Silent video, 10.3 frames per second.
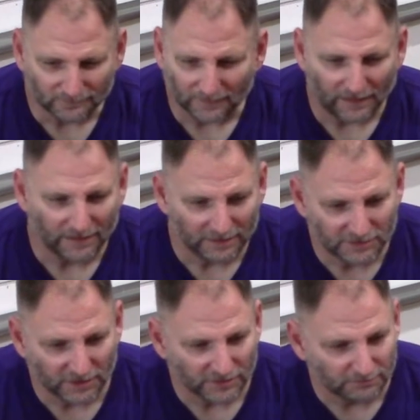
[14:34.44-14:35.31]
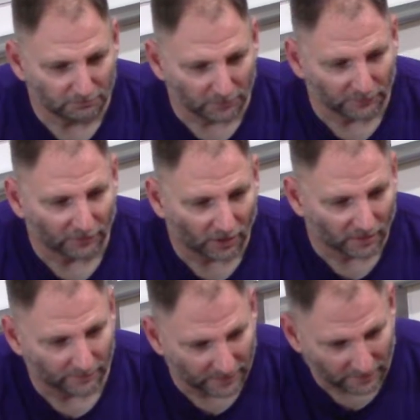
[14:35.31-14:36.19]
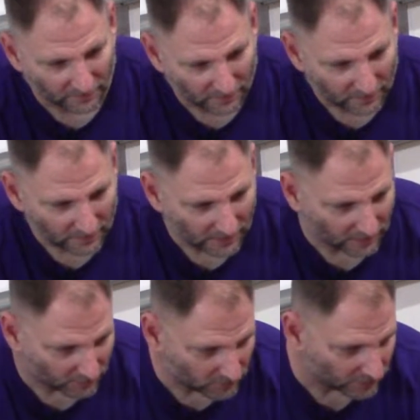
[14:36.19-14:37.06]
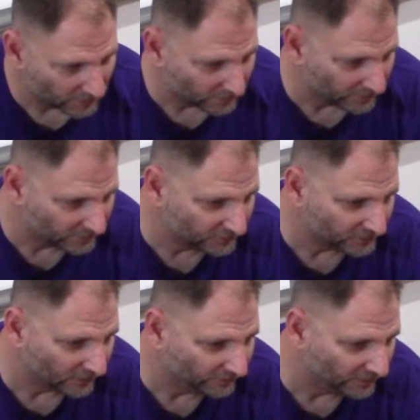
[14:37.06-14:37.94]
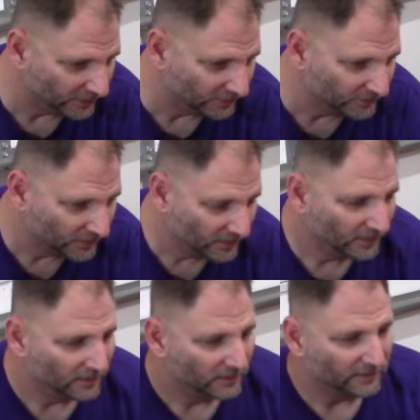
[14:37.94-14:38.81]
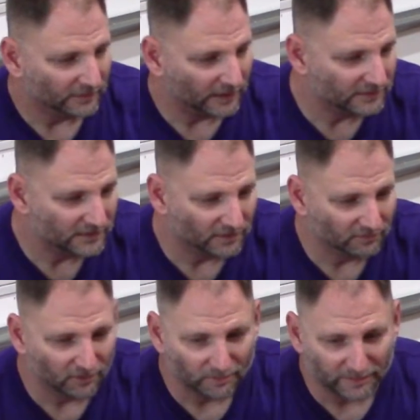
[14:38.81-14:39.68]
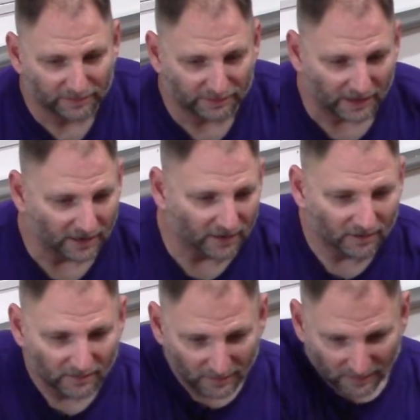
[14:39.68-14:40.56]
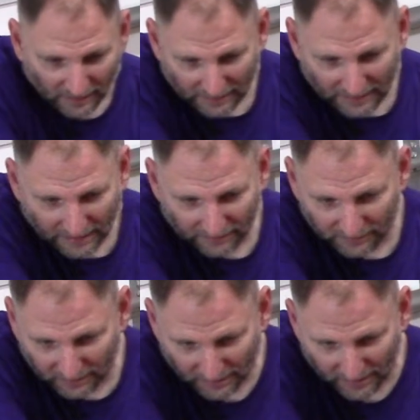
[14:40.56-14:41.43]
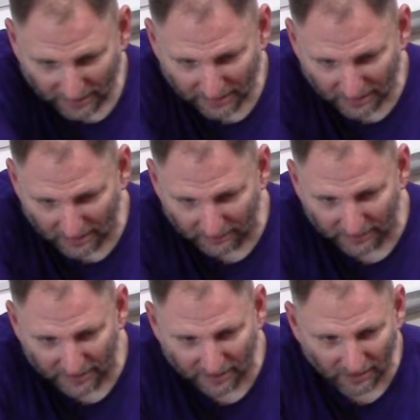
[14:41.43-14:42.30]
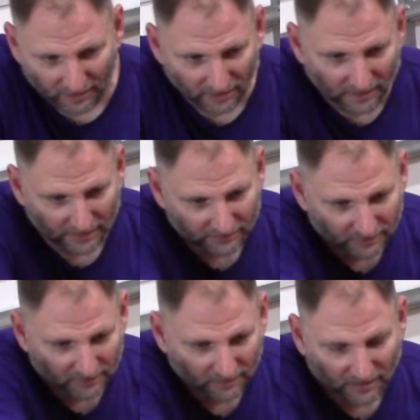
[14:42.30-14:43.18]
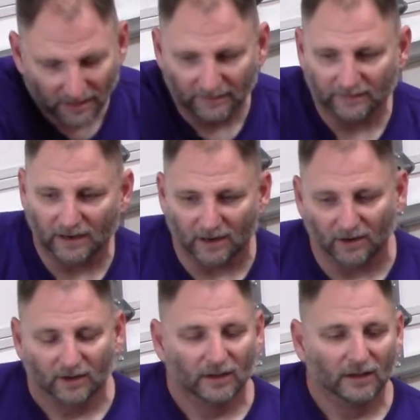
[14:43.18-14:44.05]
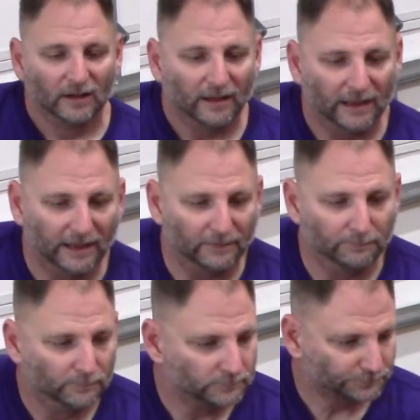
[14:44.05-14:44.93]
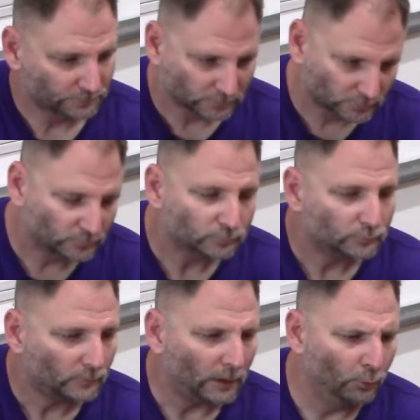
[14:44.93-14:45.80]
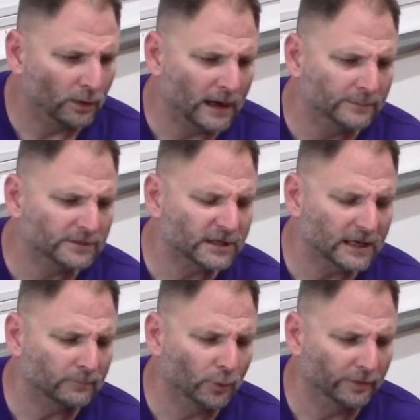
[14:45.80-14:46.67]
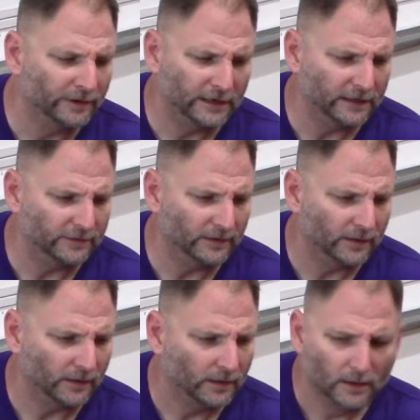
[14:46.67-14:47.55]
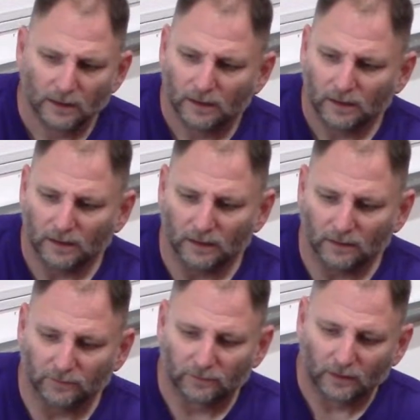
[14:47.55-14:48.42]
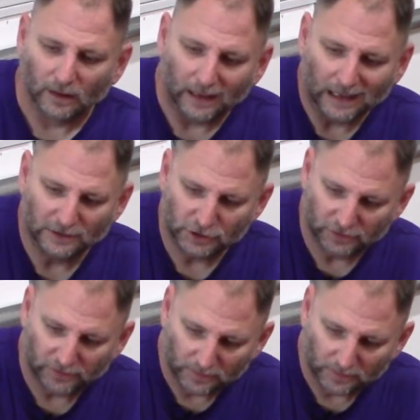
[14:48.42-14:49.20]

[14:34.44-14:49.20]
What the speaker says: it is just bizarre to me how clear this stuff is. Because I can see a little bit there. I can't see any of it here. I can see a line there. And what I'm seeing more than anything is edges.